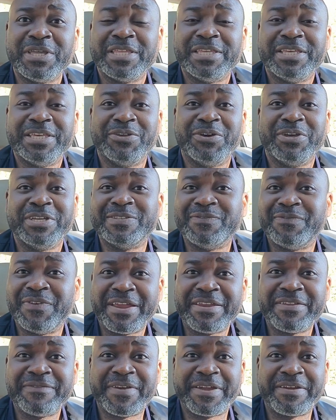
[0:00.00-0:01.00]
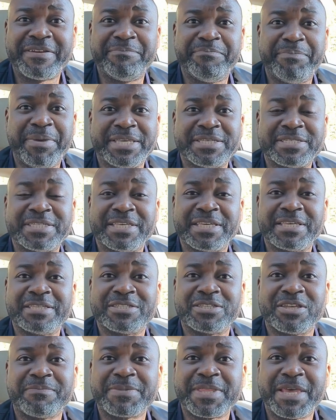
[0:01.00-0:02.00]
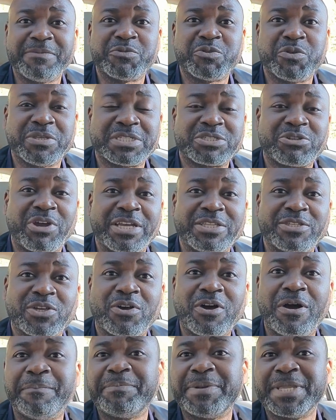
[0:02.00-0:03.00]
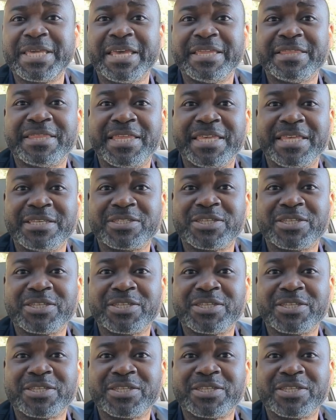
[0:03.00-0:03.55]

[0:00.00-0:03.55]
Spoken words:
It's very, very basic. Sometimes we try to complicate things.